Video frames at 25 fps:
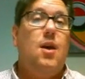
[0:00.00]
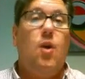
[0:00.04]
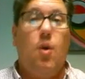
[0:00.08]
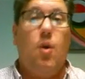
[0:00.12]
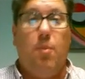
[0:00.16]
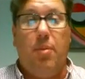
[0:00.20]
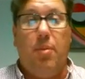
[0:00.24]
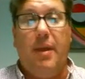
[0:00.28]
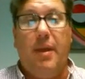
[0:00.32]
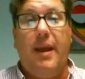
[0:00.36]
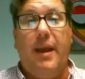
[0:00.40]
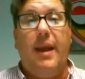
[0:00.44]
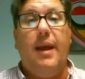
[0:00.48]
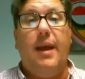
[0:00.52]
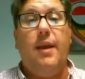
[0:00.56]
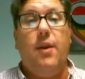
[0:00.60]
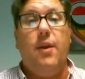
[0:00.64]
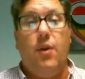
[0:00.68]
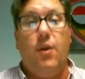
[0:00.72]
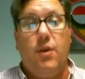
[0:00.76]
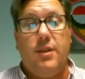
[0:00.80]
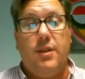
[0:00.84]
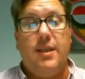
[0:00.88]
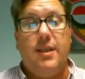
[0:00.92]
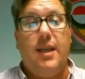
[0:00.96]
or
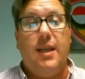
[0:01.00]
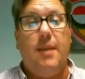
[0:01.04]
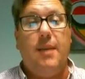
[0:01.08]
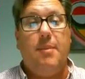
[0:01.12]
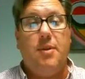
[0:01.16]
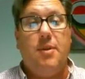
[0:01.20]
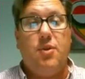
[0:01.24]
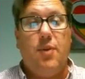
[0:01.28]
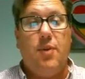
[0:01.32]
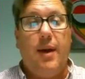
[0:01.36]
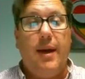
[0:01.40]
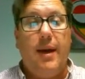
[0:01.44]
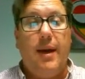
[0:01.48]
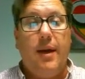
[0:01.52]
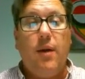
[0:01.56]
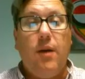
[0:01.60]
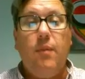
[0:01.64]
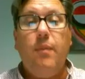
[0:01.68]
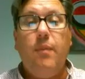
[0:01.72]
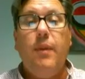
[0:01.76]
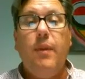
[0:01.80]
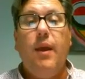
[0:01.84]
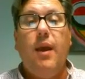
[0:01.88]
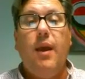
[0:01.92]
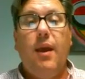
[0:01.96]
plan or set up a trial,